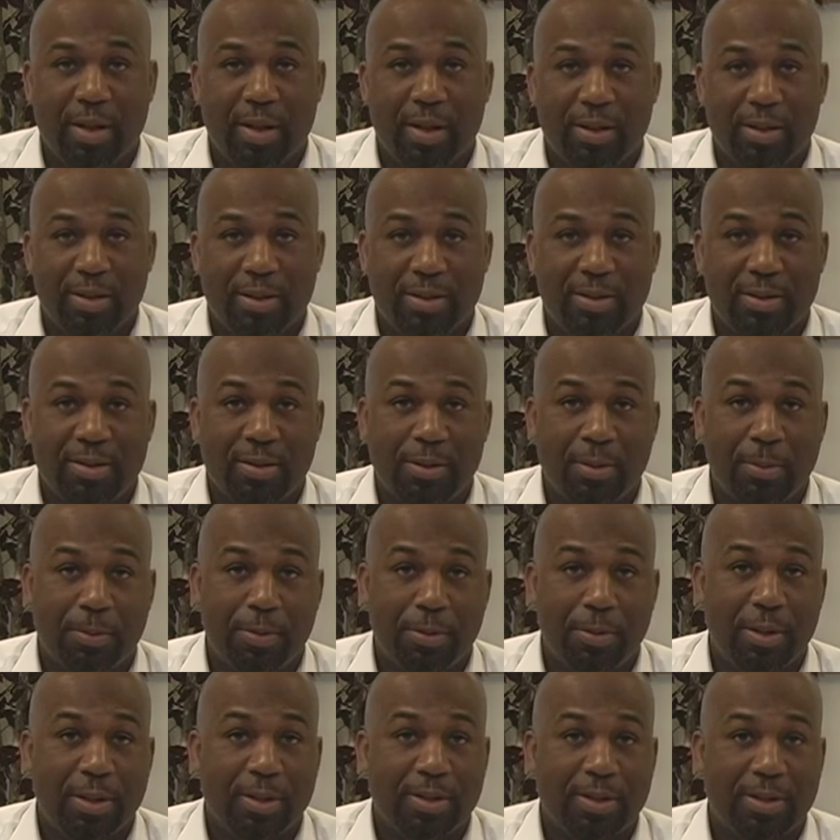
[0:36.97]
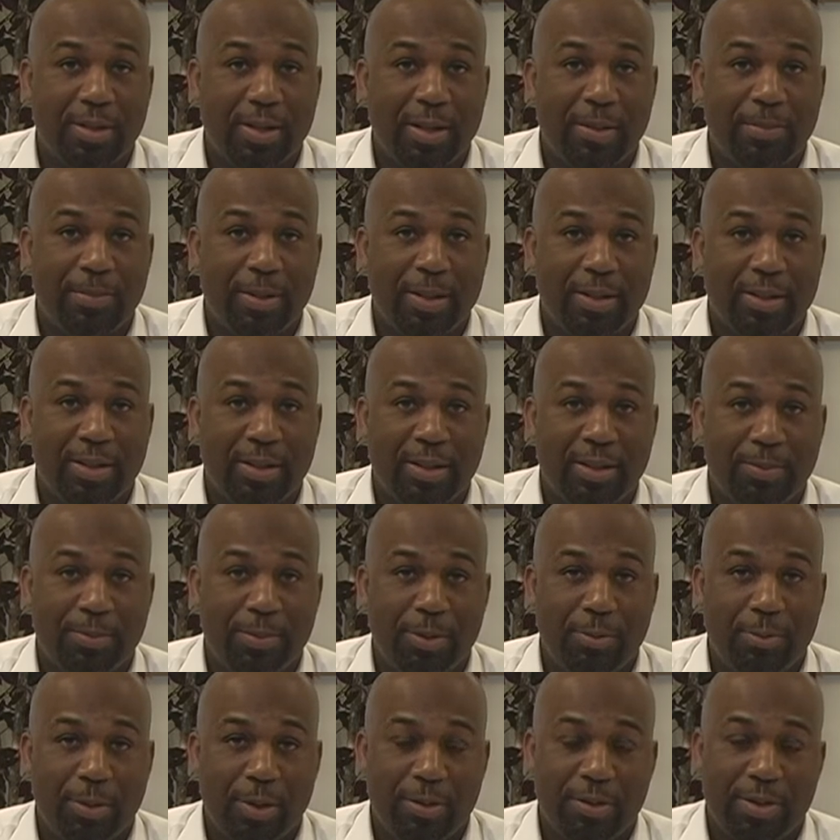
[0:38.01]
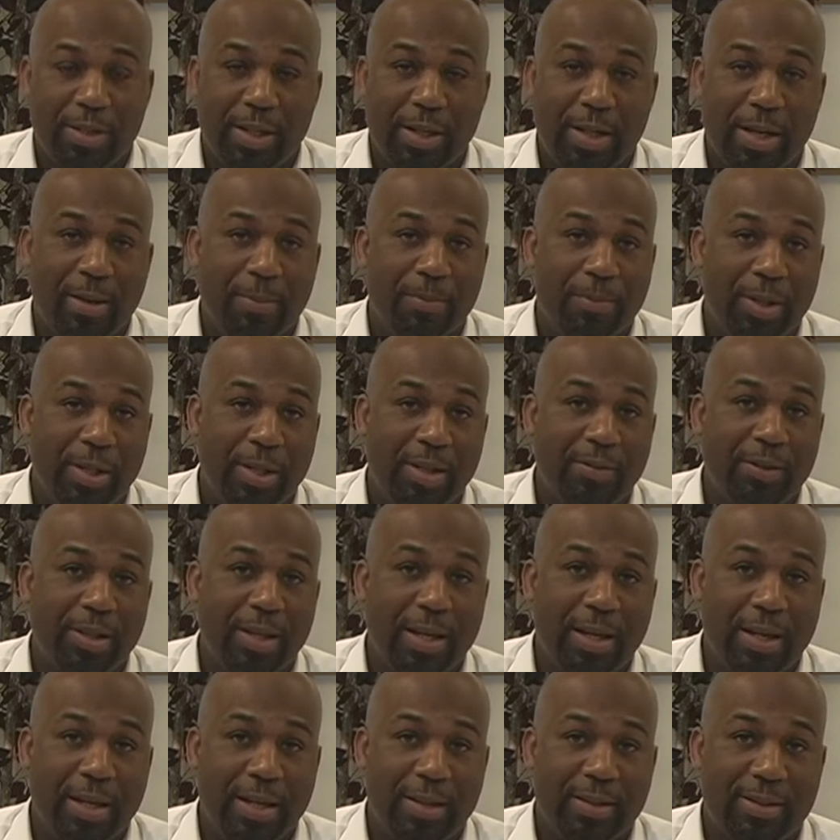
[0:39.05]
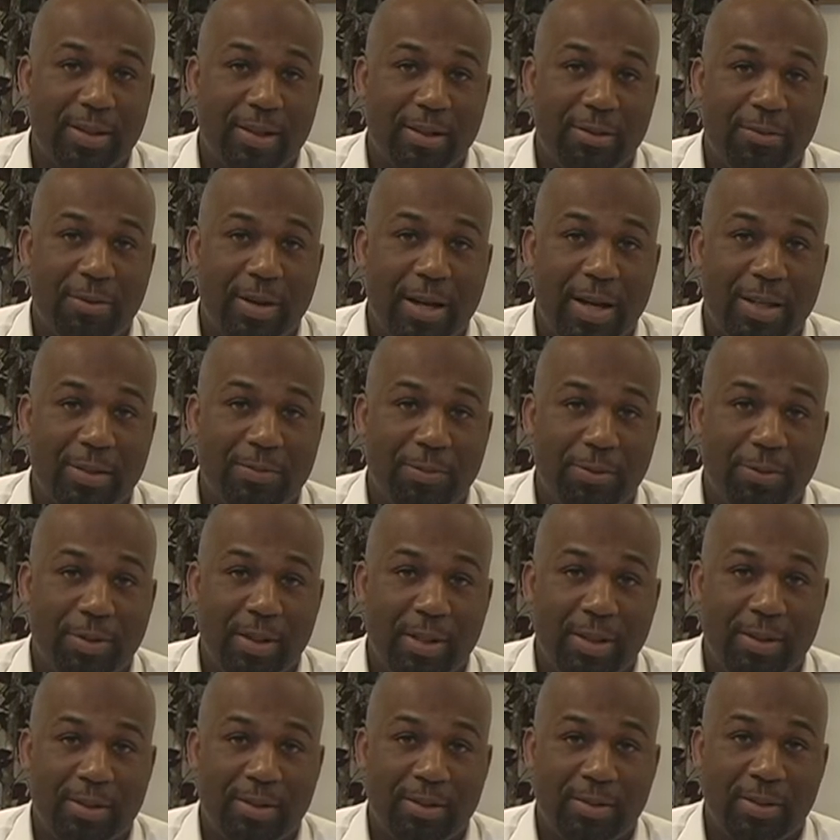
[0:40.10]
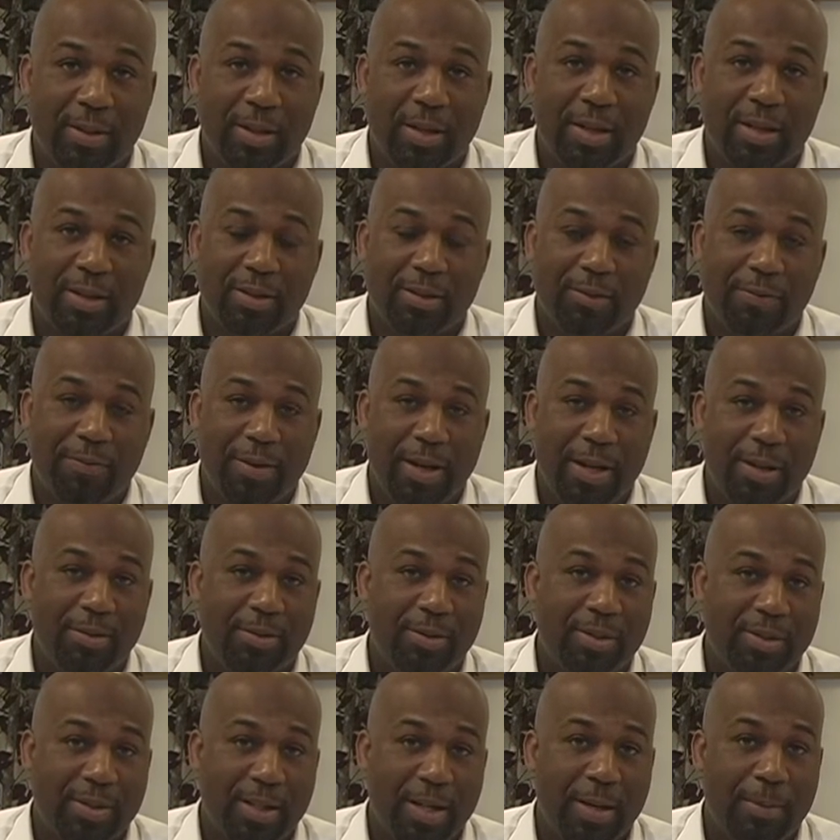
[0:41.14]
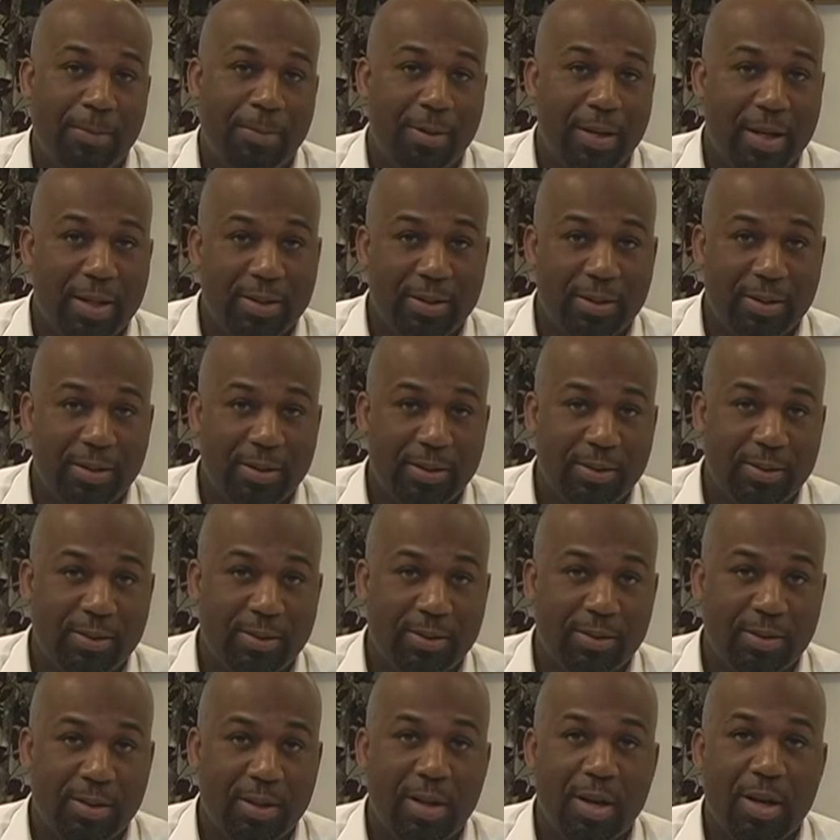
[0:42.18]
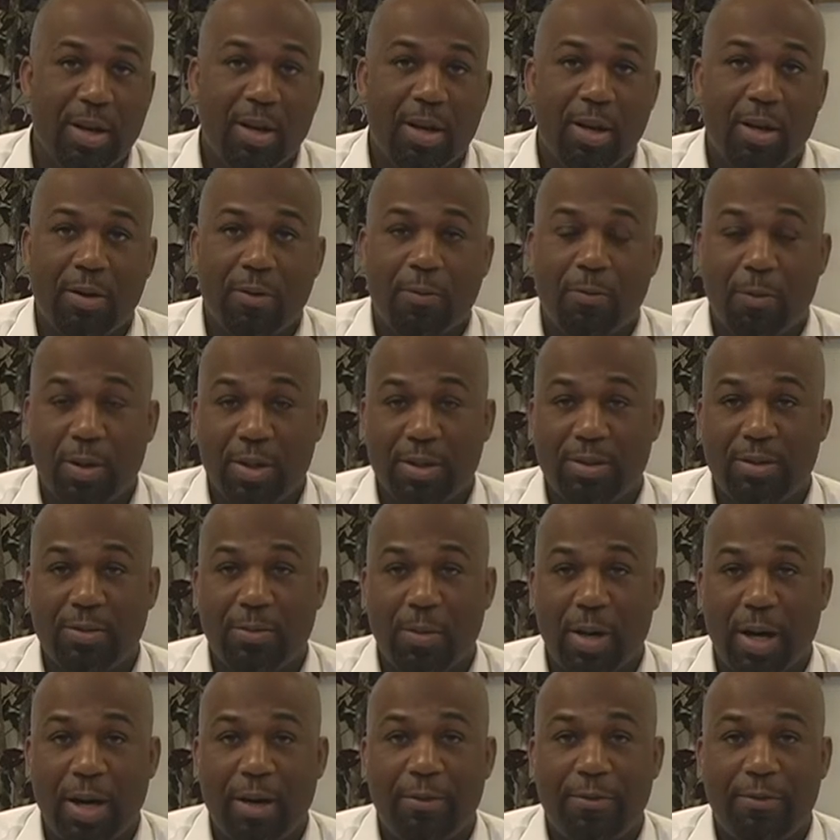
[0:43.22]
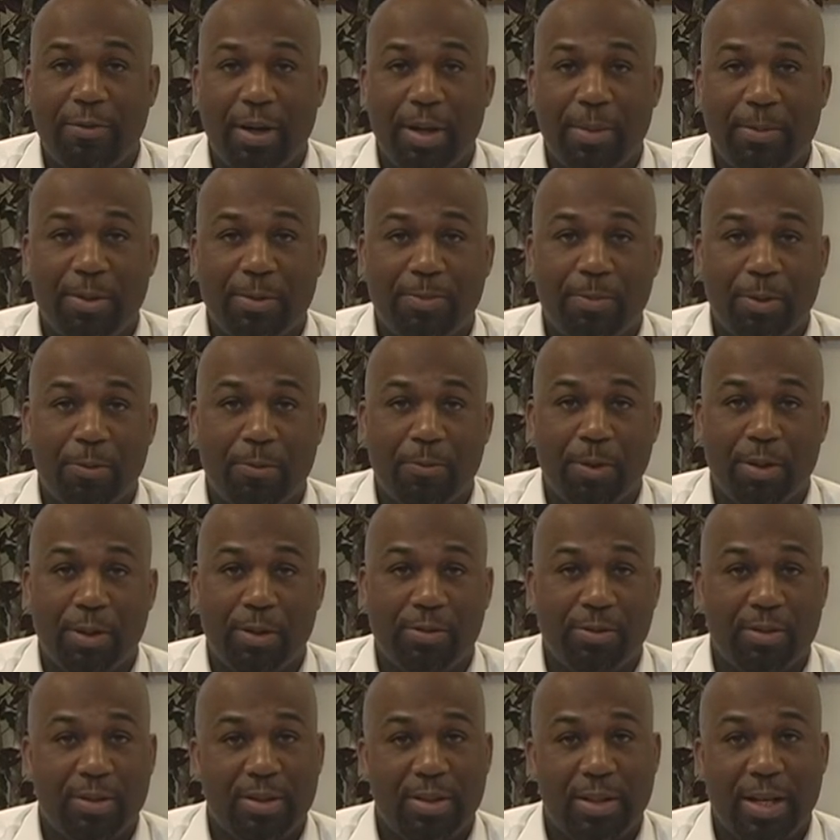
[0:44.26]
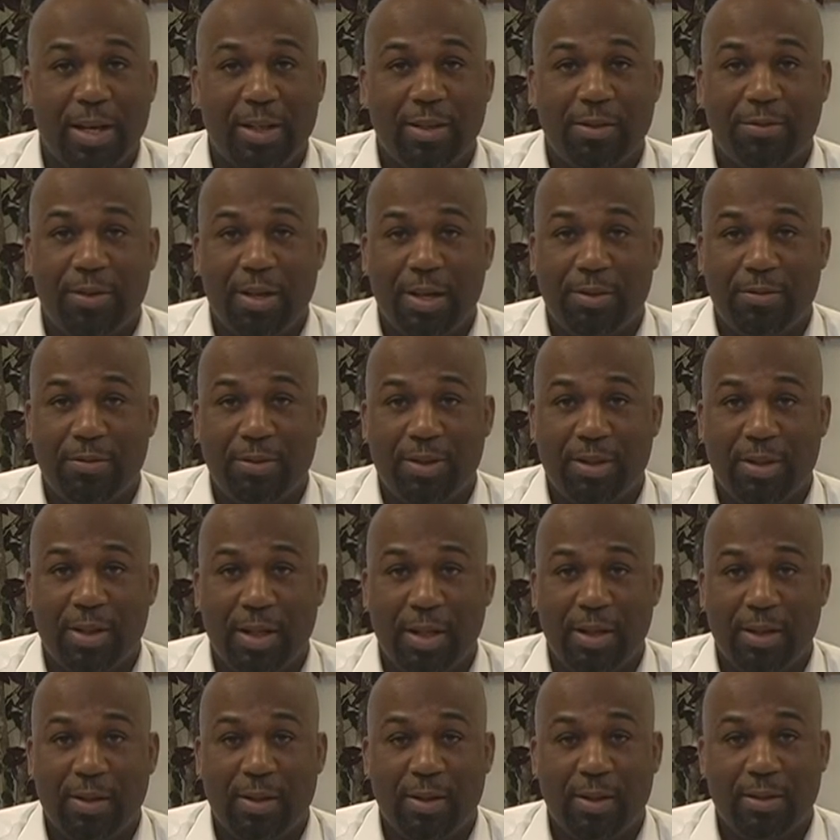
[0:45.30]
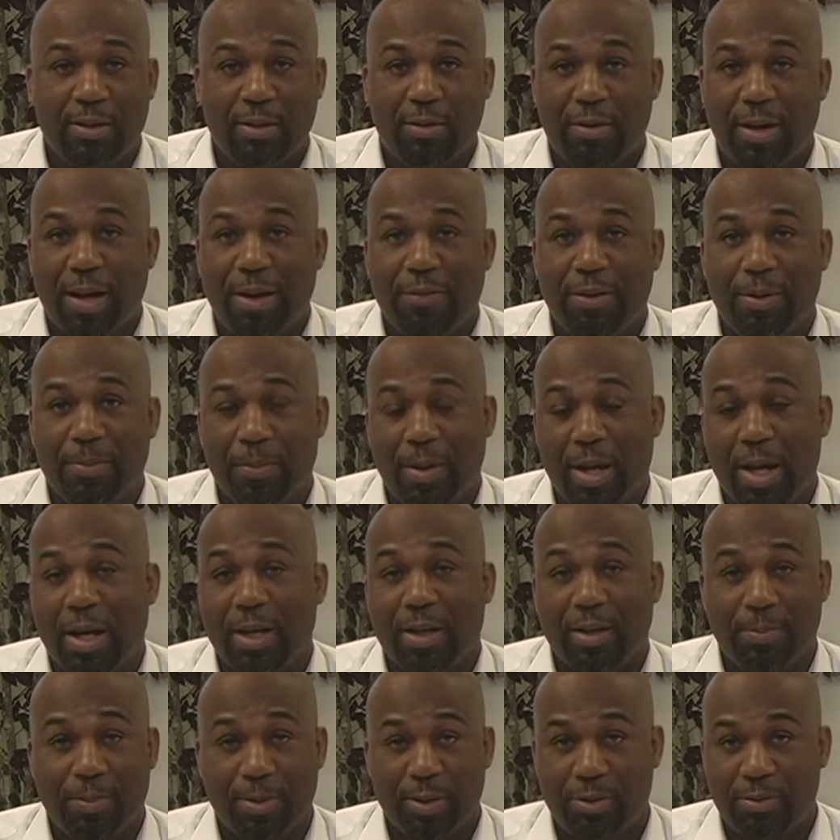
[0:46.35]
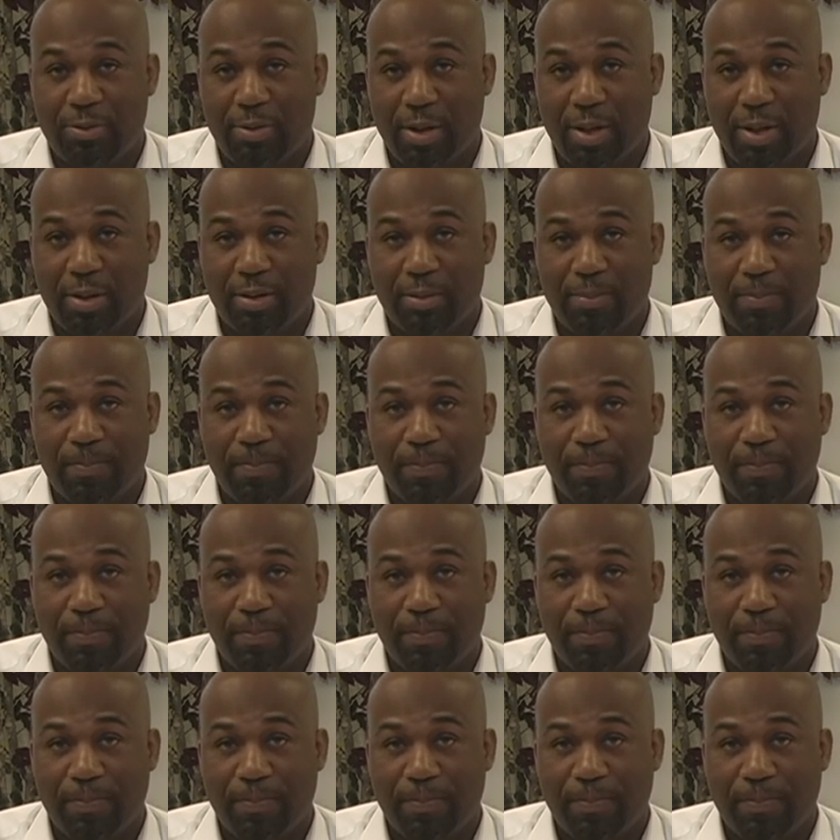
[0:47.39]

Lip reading: This is an important step as it can be where you take out many of the headaches that arise when you get to the final design process. Once the wireframe has been worked to a satisfactory state, the graphic mockup is created.